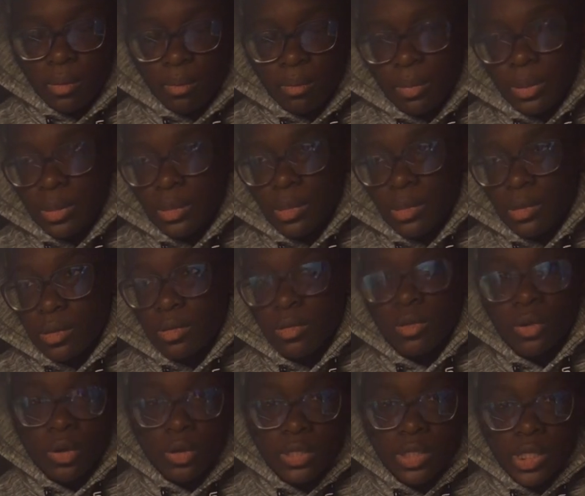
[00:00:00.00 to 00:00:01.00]
But this is
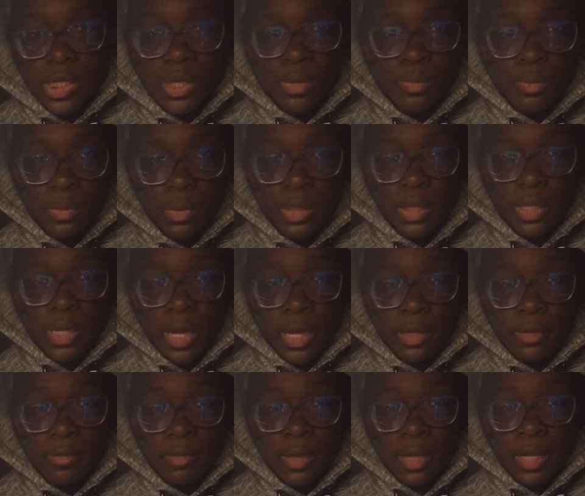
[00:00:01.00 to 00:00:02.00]
starting to get really out
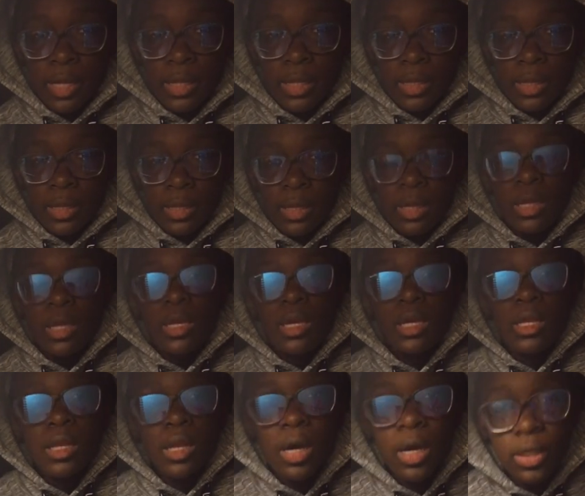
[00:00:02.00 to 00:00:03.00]
of hand.
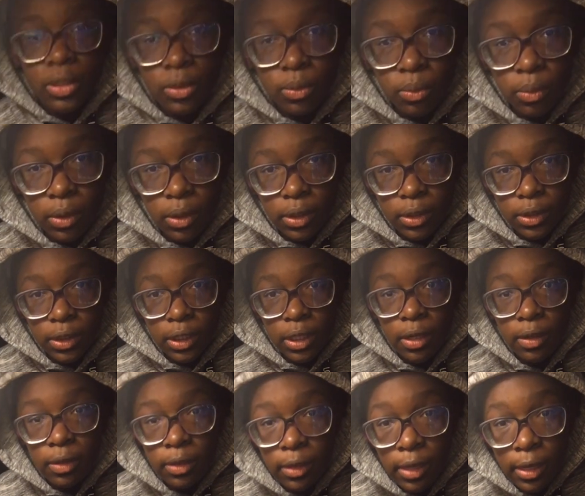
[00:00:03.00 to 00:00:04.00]
In other words,
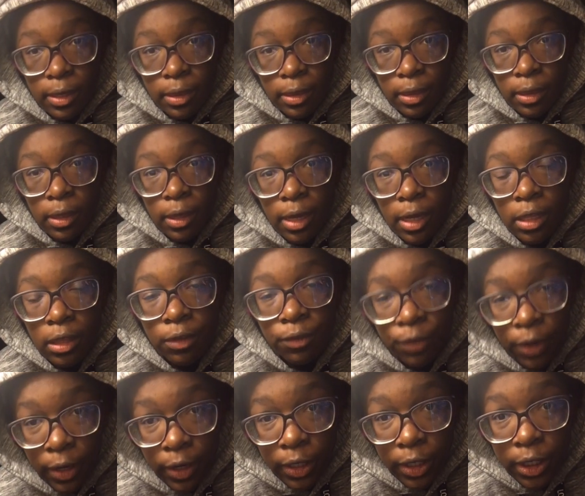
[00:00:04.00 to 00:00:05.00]
this is
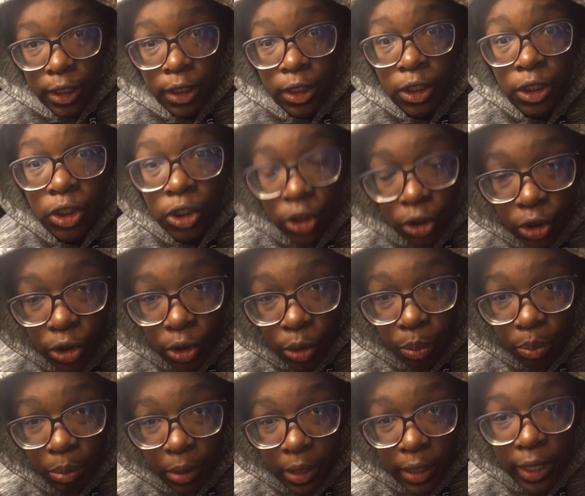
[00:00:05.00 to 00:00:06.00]
very
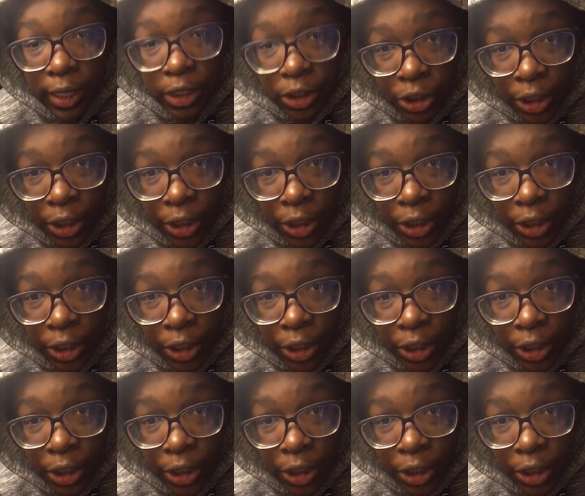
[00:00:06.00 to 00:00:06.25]
stupid and